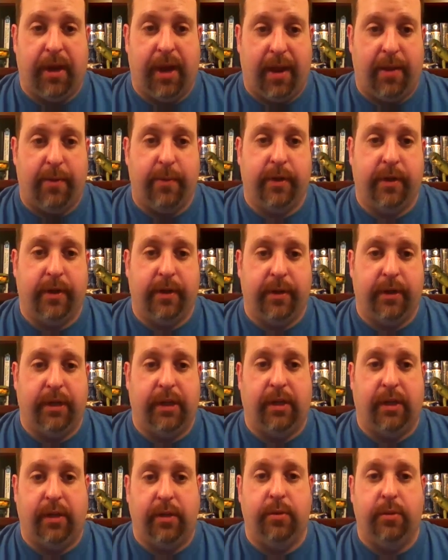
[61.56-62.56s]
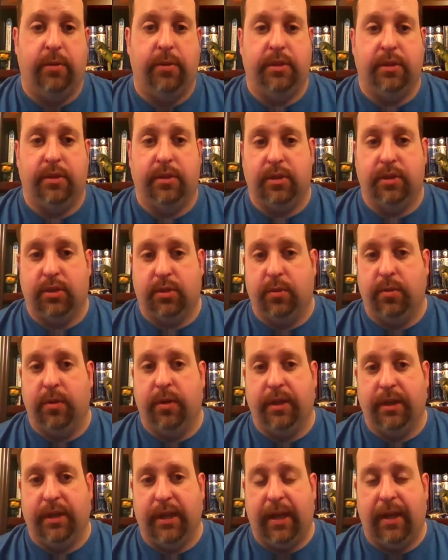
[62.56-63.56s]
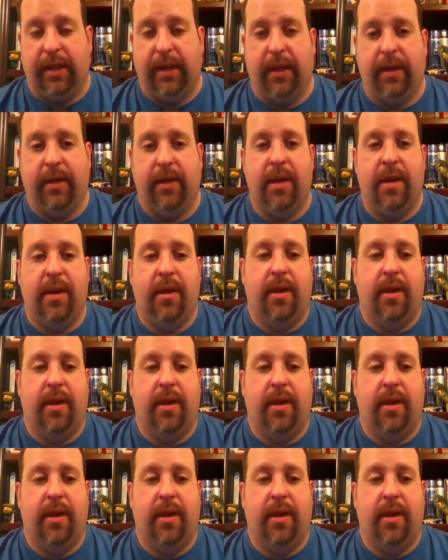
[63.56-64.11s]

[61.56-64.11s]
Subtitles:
how we're going to use and store the data.